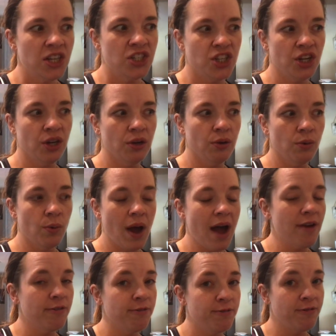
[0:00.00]
to
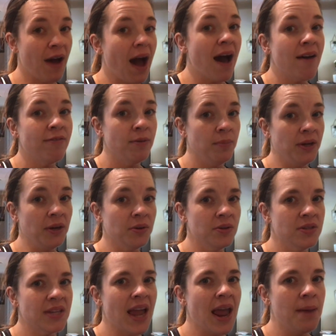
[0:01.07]
5
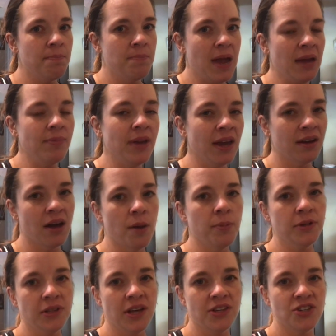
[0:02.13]
meals and maybe a
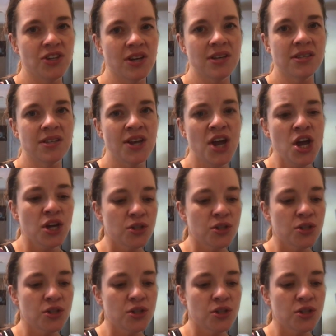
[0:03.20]
couple lunches.